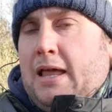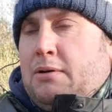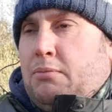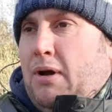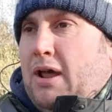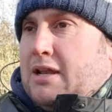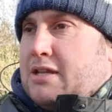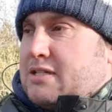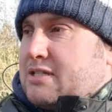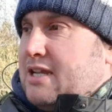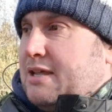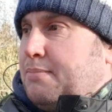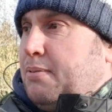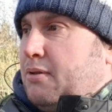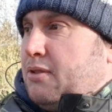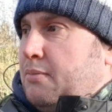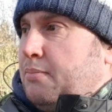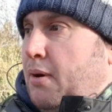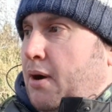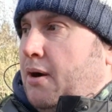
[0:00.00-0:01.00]
well asleep
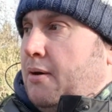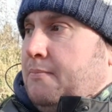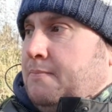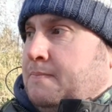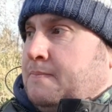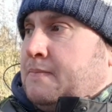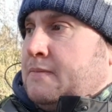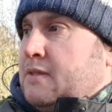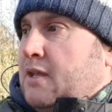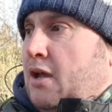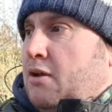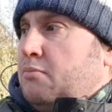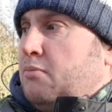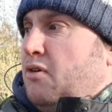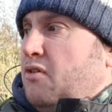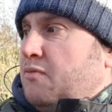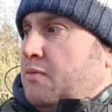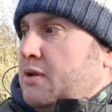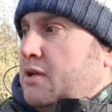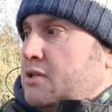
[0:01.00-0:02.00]
on the bottom, no
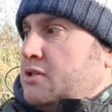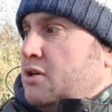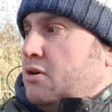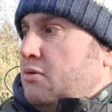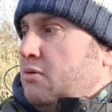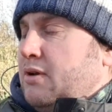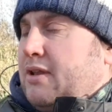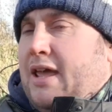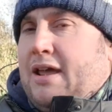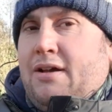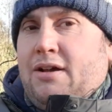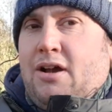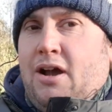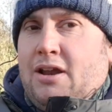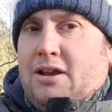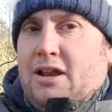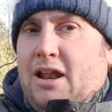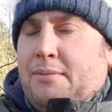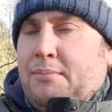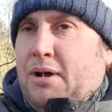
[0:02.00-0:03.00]
movement at all, and they're
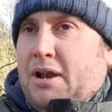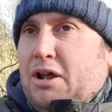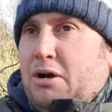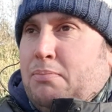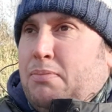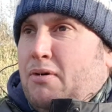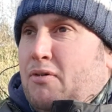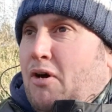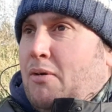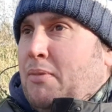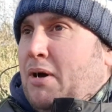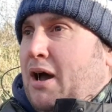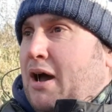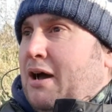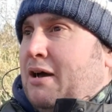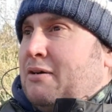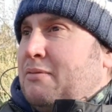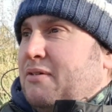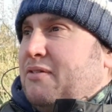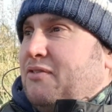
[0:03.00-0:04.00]
kind of like my little barometer
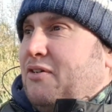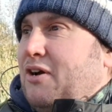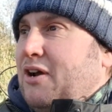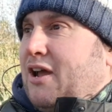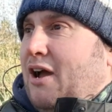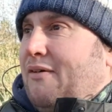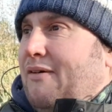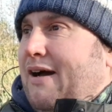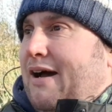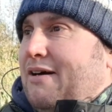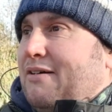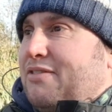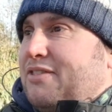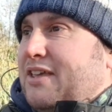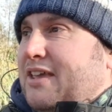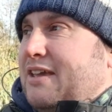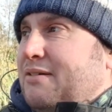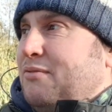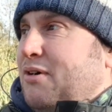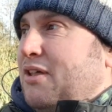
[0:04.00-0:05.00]
before I go out,
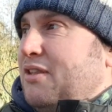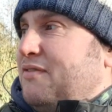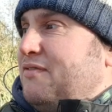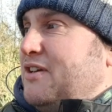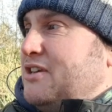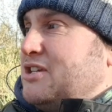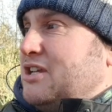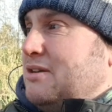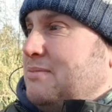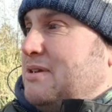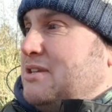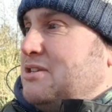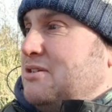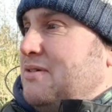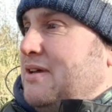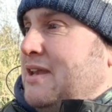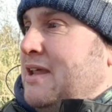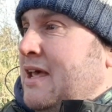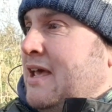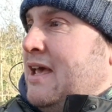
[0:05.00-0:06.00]
thinking what are the fish going to be
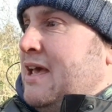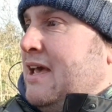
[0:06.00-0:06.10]
doing.